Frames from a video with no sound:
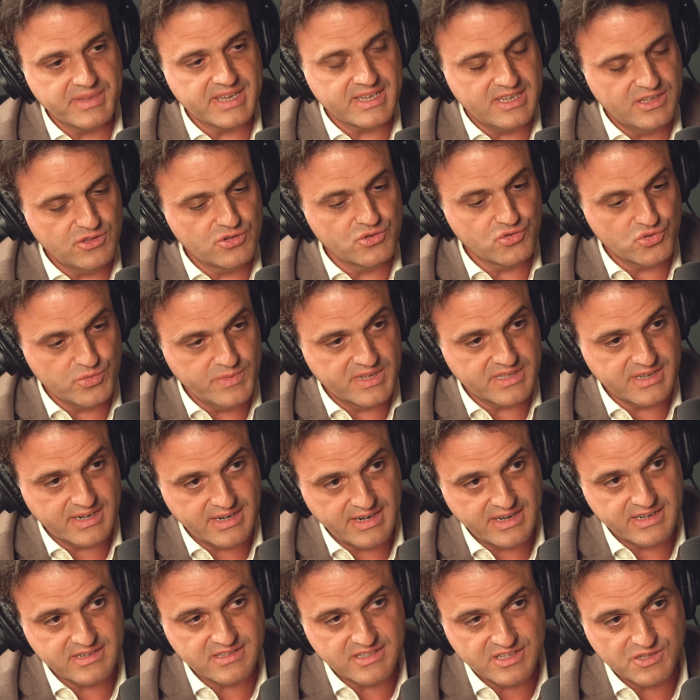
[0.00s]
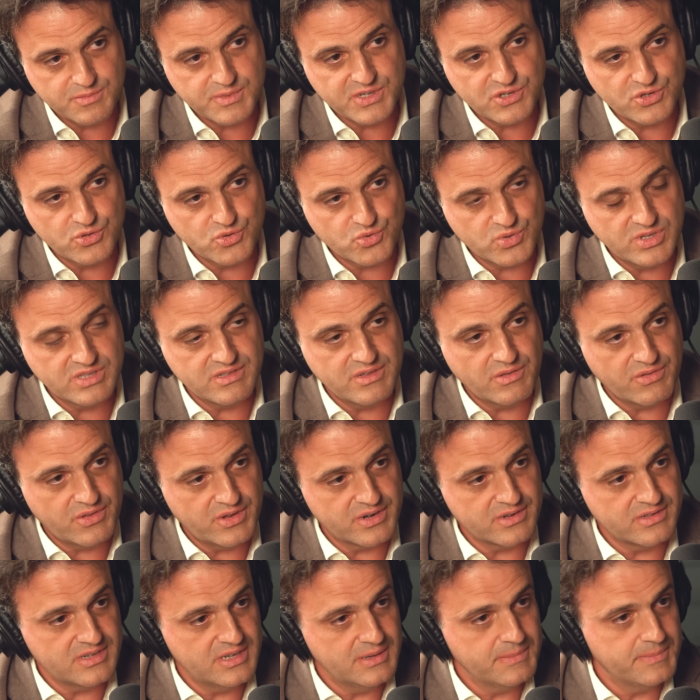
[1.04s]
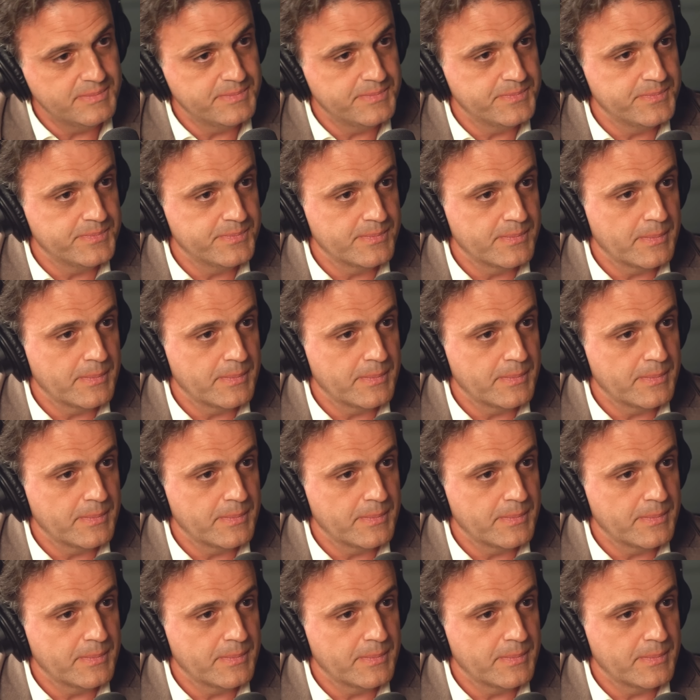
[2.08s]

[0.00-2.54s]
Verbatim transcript: kingdom to materialize this vision 2030. Mm-hmm.